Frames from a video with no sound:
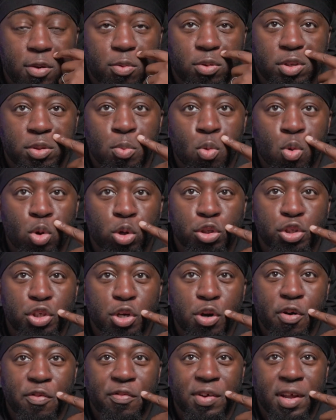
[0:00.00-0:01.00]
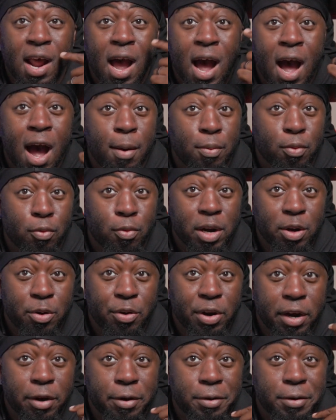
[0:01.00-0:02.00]
It was more so of an
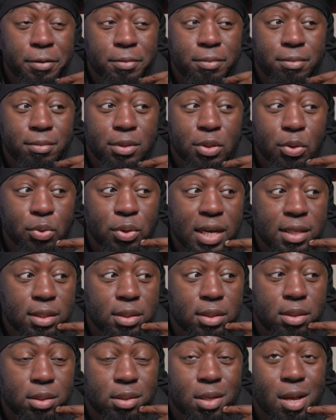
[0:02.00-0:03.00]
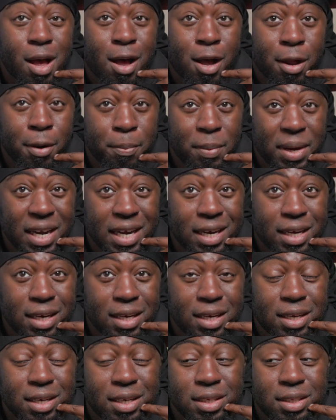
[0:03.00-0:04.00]
operator error, so that's on me.